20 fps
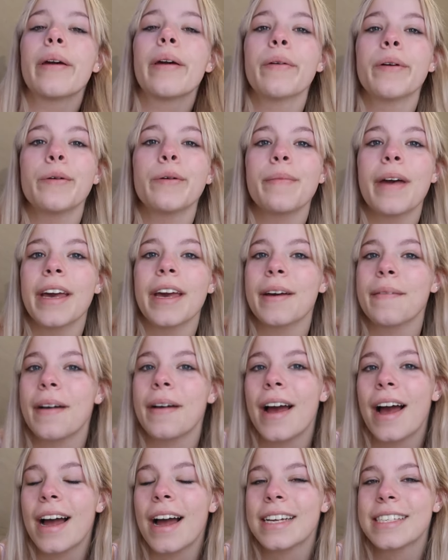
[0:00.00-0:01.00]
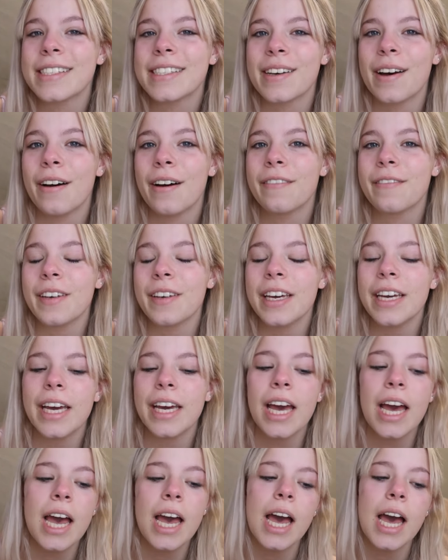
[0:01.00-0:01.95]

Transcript: we will make my iced coffee.